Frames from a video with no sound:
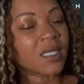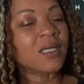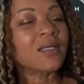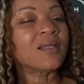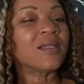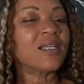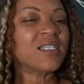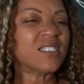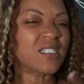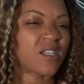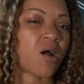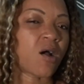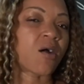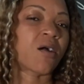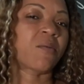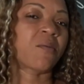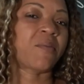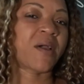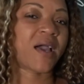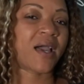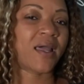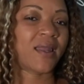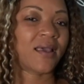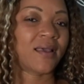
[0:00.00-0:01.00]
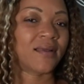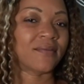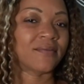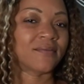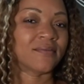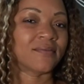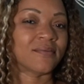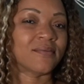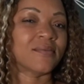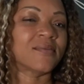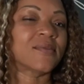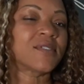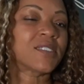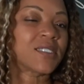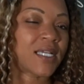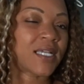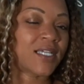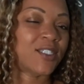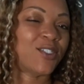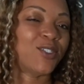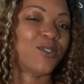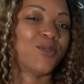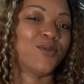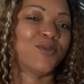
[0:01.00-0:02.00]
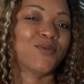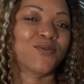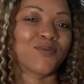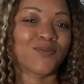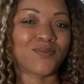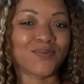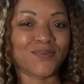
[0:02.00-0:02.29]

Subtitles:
Let's talk about it. Stay tuned.